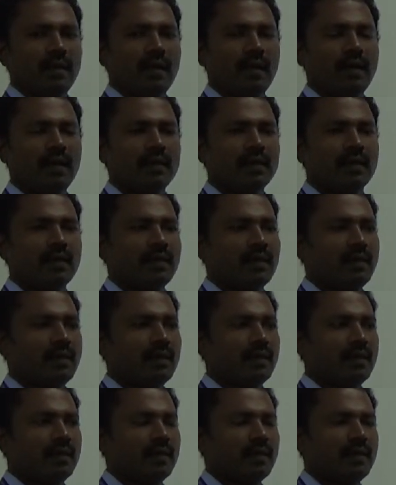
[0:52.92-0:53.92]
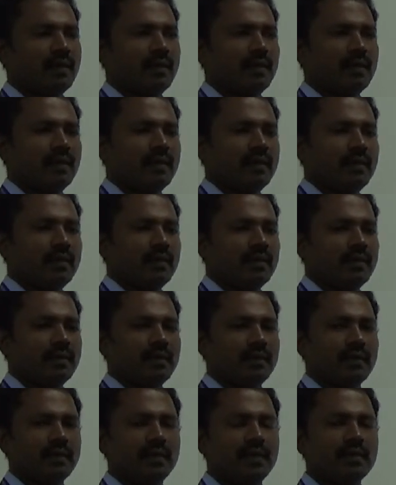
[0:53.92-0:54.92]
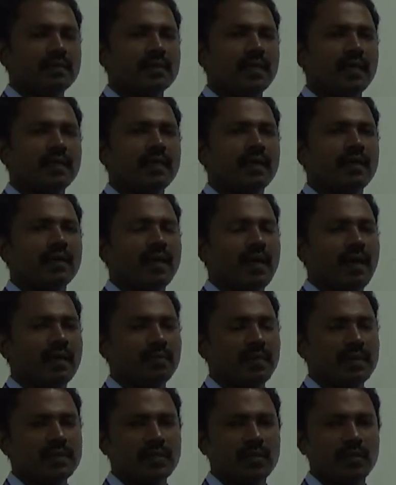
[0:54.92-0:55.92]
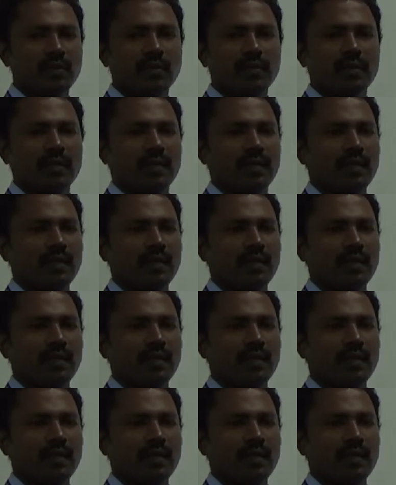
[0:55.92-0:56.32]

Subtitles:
and this data can be stored